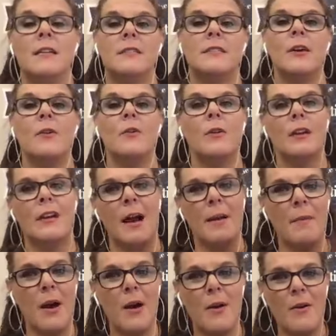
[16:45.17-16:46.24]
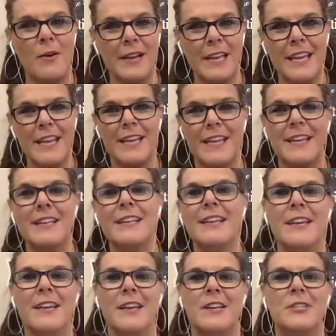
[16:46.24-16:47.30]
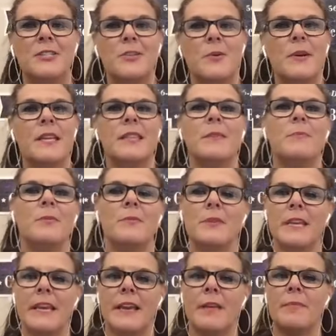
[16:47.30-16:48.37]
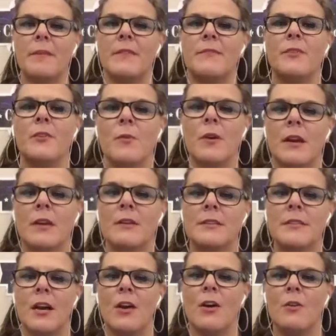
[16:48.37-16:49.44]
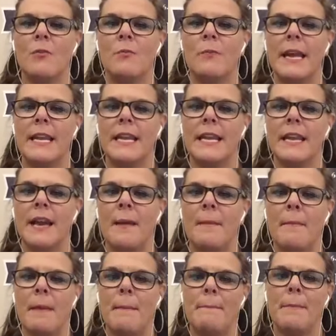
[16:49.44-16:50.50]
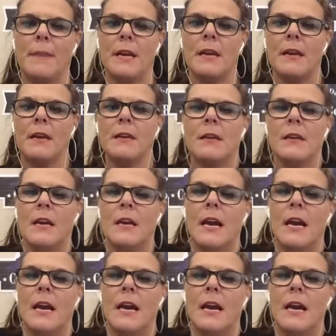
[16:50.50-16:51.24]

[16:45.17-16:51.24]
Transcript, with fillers: So come on in, join the boot camp if you aren't already a member.